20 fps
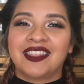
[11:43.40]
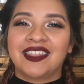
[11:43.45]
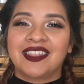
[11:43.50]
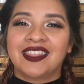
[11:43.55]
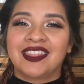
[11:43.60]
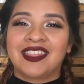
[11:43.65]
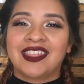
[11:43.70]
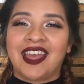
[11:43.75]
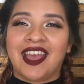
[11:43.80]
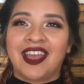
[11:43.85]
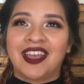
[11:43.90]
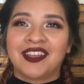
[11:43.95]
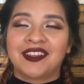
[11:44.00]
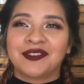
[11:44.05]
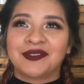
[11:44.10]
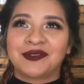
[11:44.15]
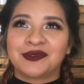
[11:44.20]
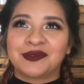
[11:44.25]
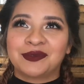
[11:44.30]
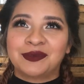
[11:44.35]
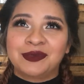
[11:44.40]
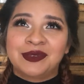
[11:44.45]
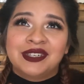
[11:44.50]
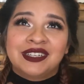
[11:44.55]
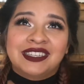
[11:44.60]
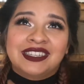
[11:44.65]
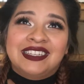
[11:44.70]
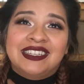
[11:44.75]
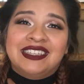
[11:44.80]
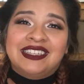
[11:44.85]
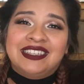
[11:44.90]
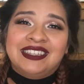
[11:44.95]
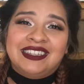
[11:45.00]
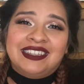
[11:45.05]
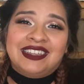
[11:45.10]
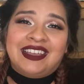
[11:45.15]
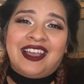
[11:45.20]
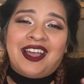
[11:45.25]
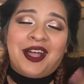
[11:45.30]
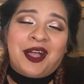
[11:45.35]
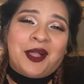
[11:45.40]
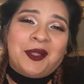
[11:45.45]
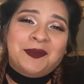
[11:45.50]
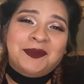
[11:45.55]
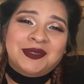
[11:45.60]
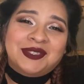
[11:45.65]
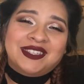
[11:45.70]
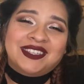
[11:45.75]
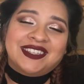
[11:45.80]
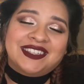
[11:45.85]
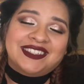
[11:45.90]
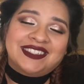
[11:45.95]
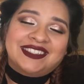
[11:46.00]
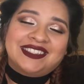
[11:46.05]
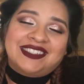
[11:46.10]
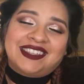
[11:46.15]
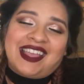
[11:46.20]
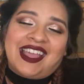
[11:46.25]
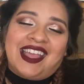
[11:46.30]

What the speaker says: That really helps us,